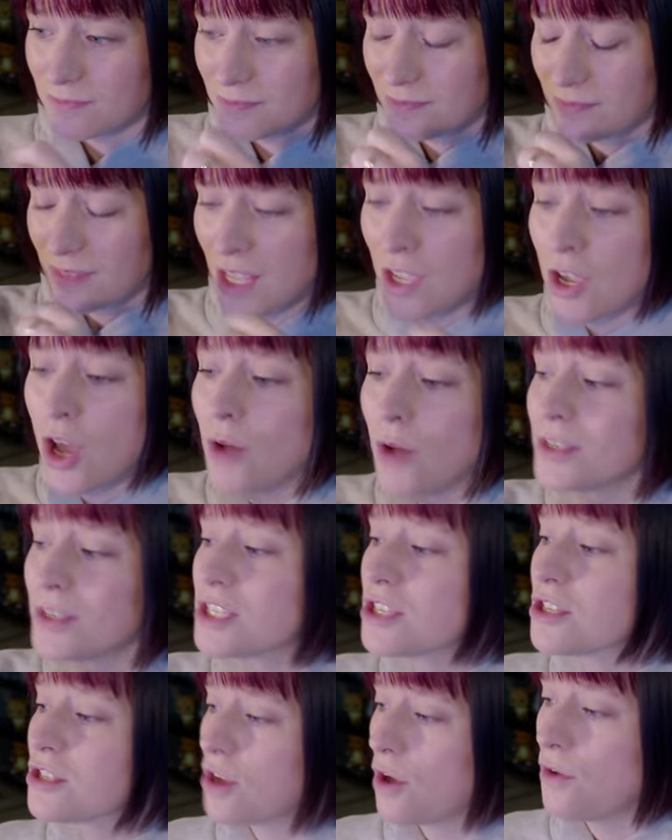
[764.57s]
going
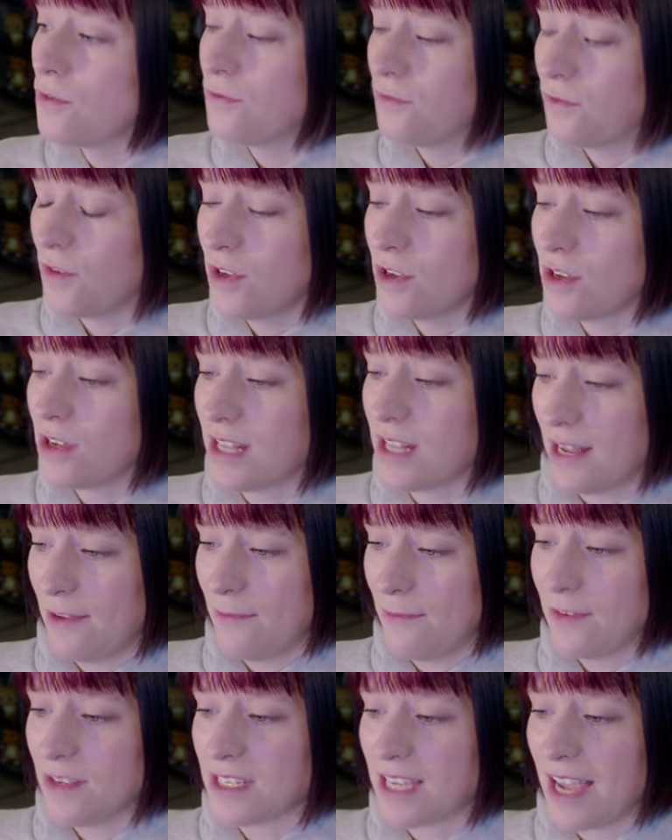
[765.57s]
so full that it
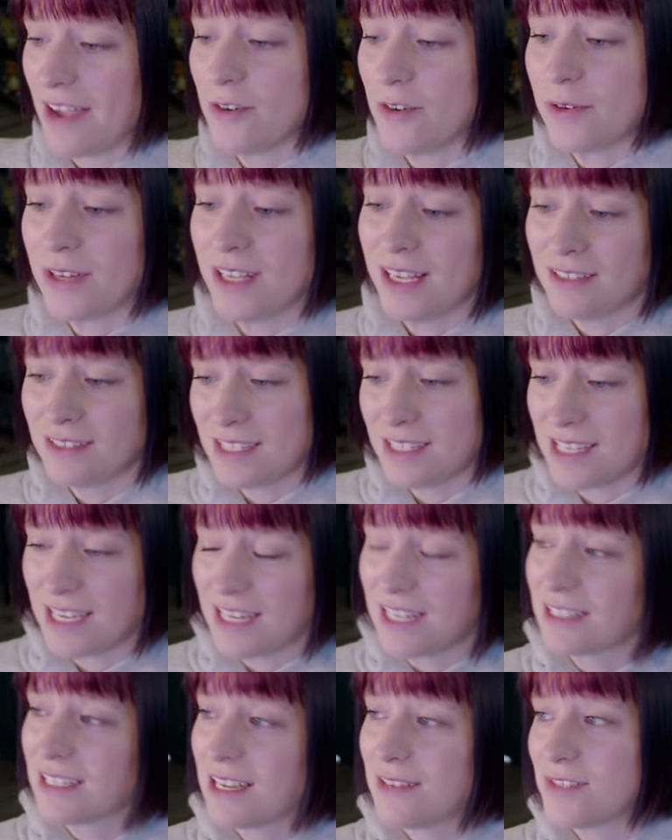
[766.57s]
feels like everyone else is
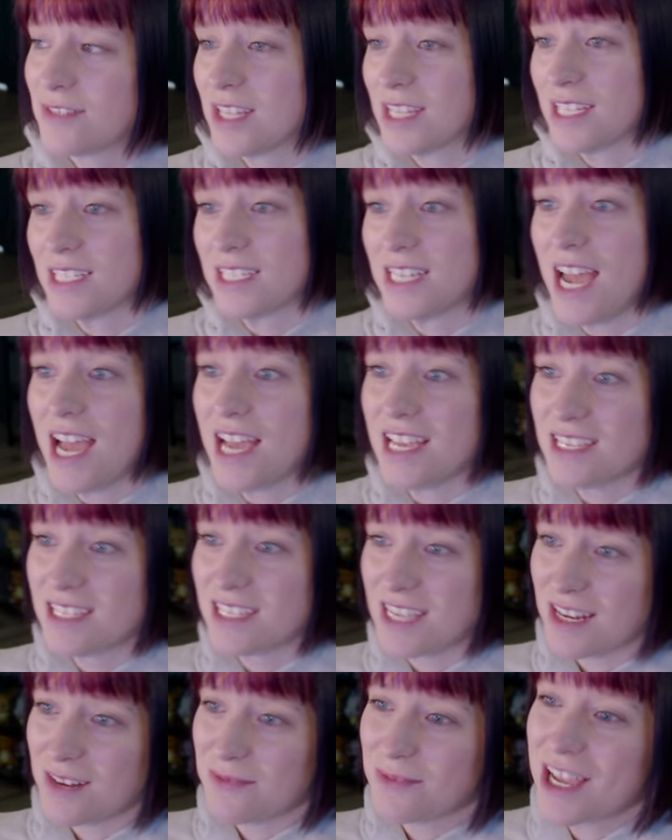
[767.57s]
getting left in the dust,
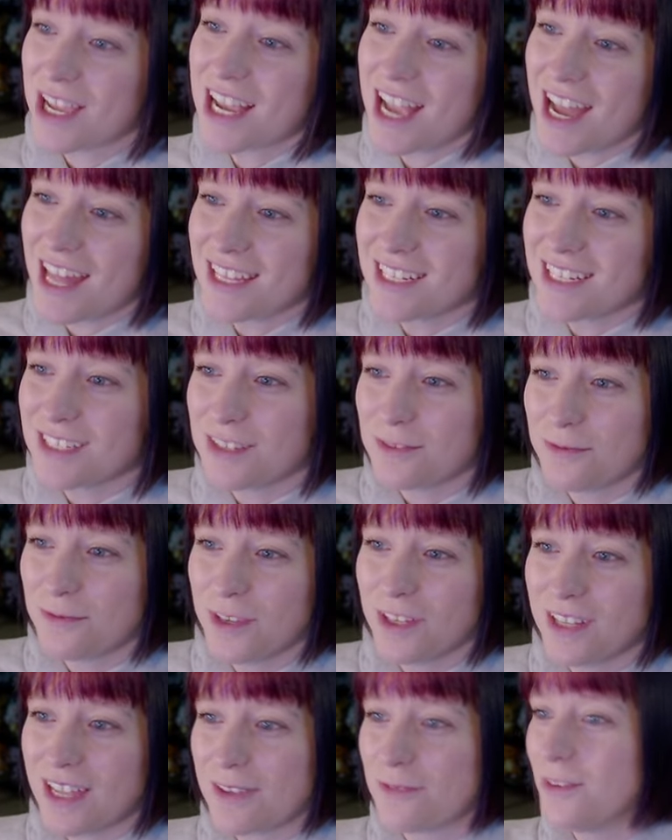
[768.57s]
and I'm like, oh, that doesn't feel
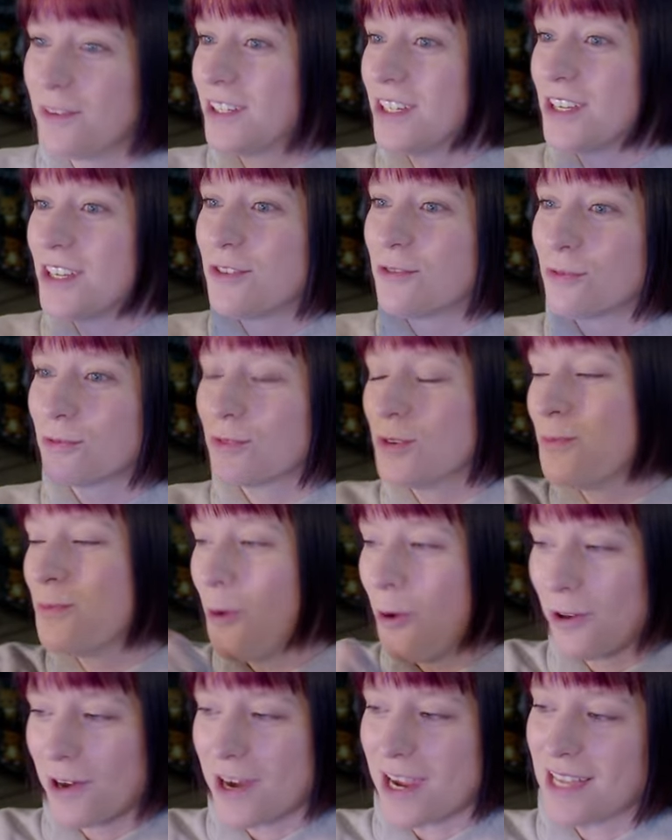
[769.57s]
like very group
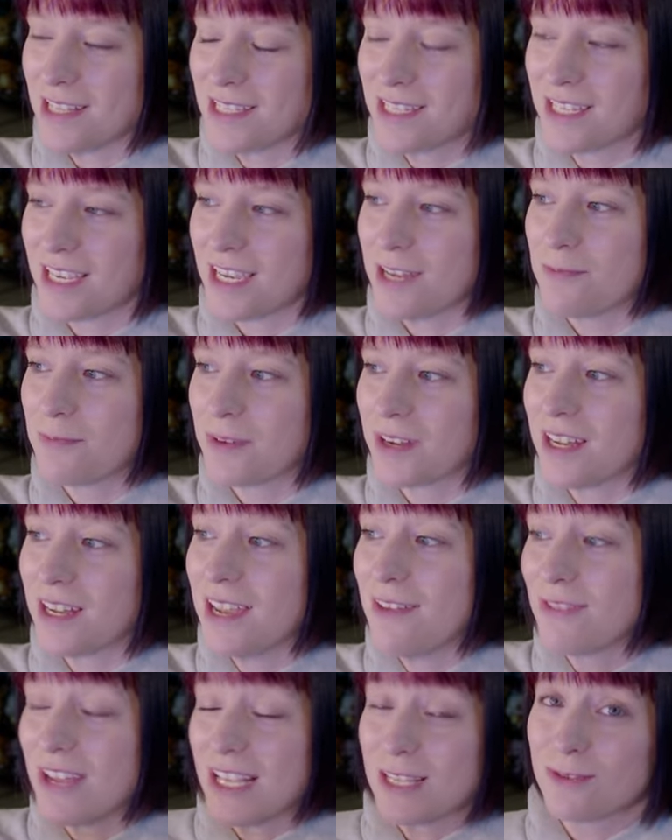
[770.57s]
oriented. But
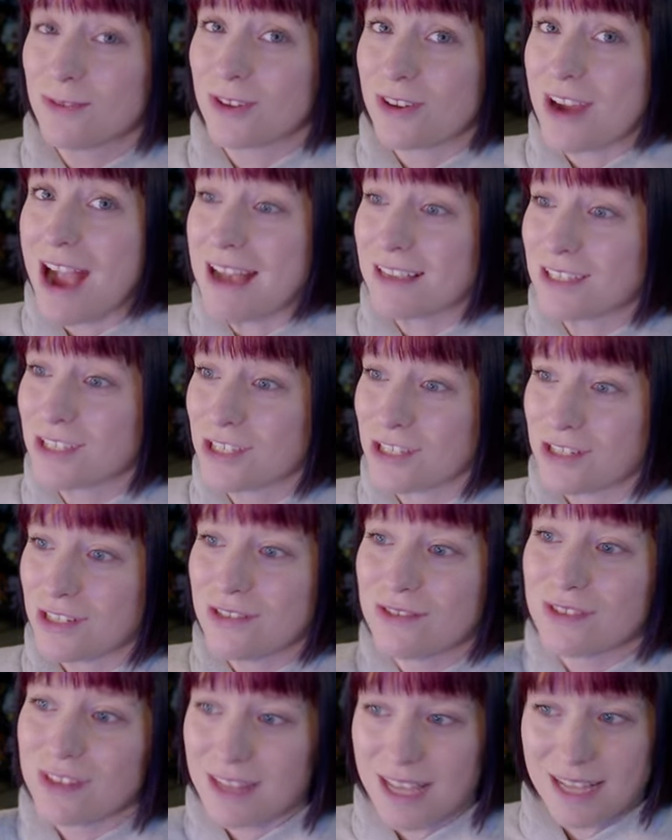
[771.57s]
if that's what they're asked to do,
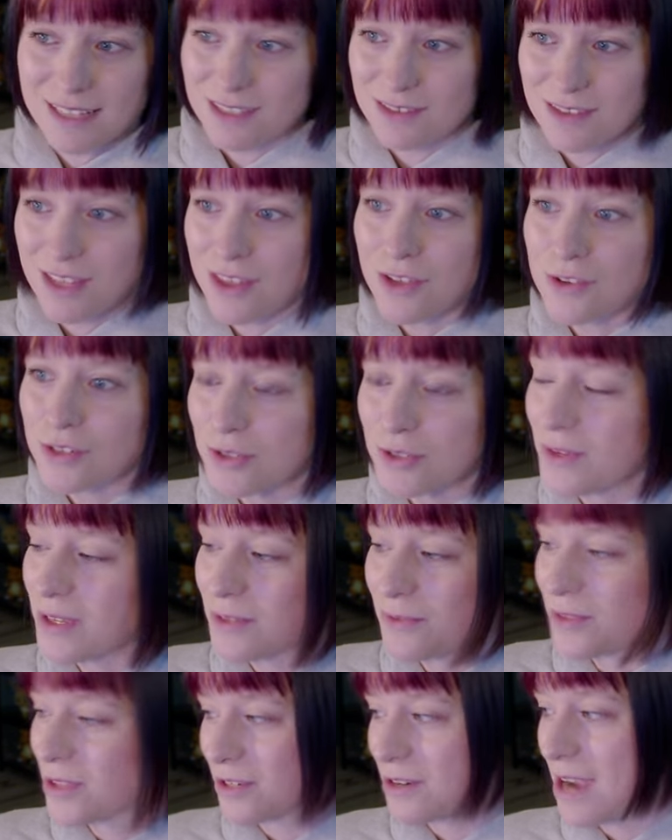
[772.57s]
then they're doing
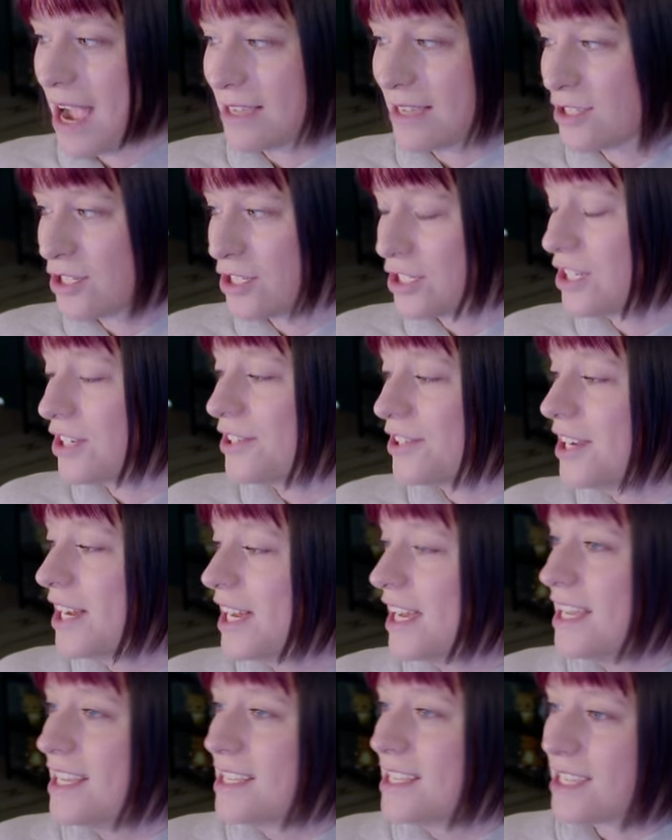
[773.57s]
what they're asked to do.
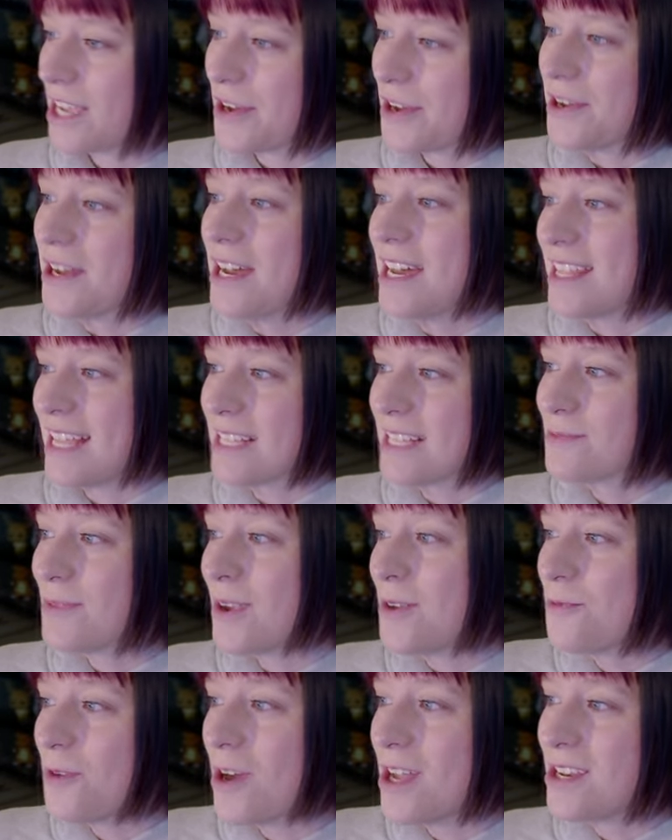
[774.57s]
So that's my
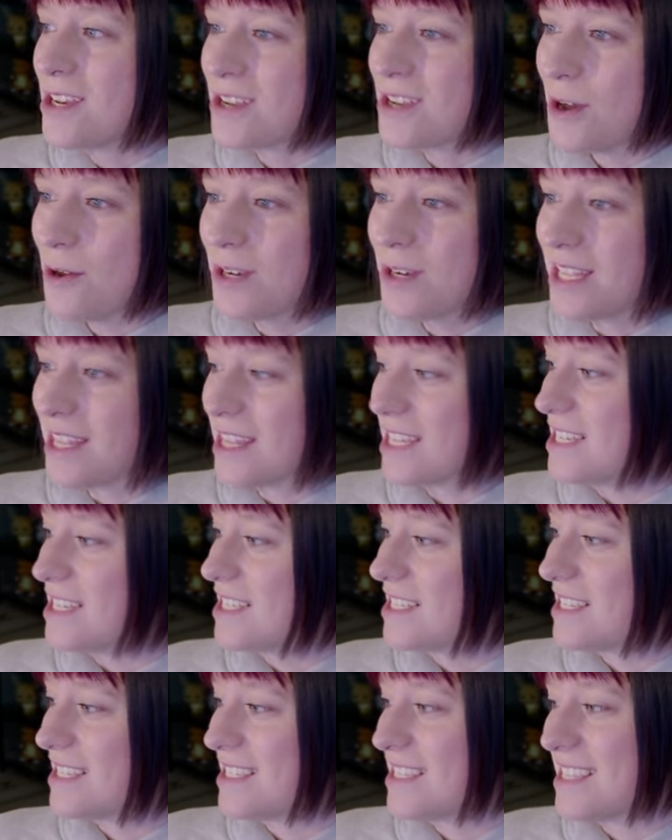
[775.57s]
one note in
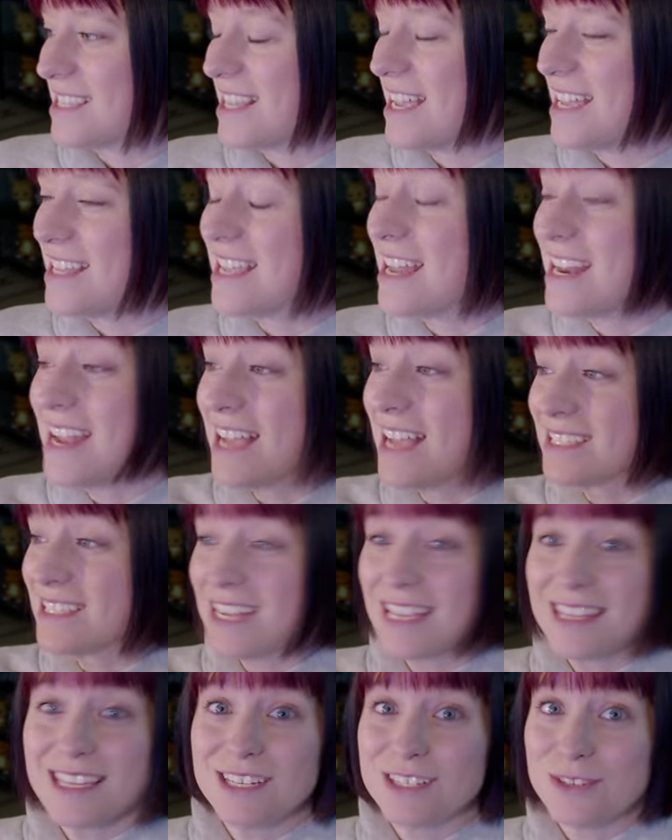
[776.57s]
this, and it has
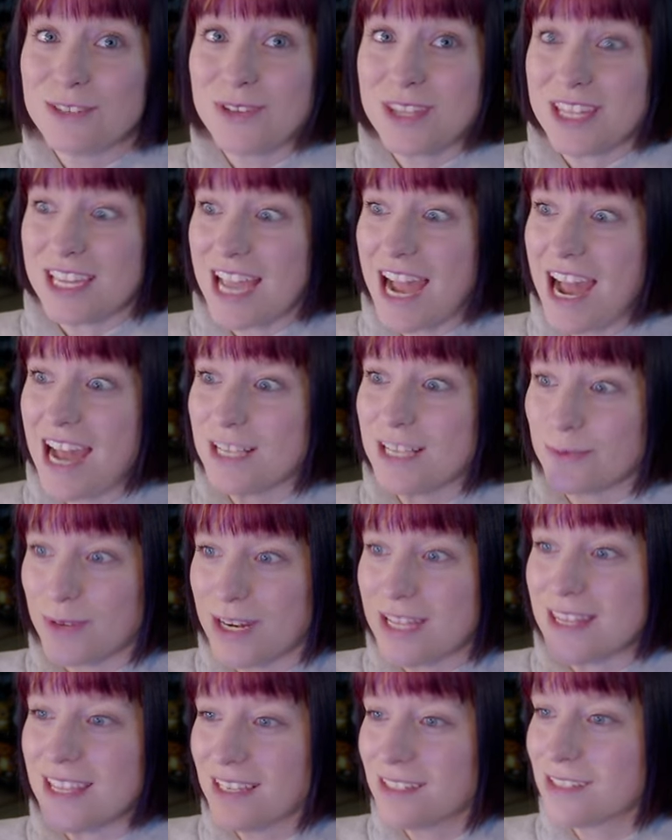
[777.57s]
nothing to do with the guys, but I
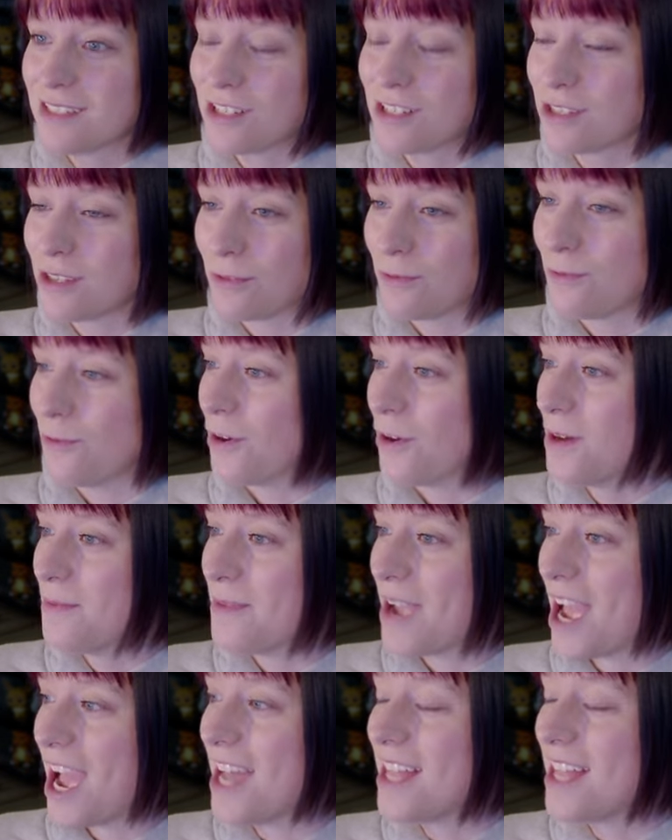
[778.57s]
think it's just the format.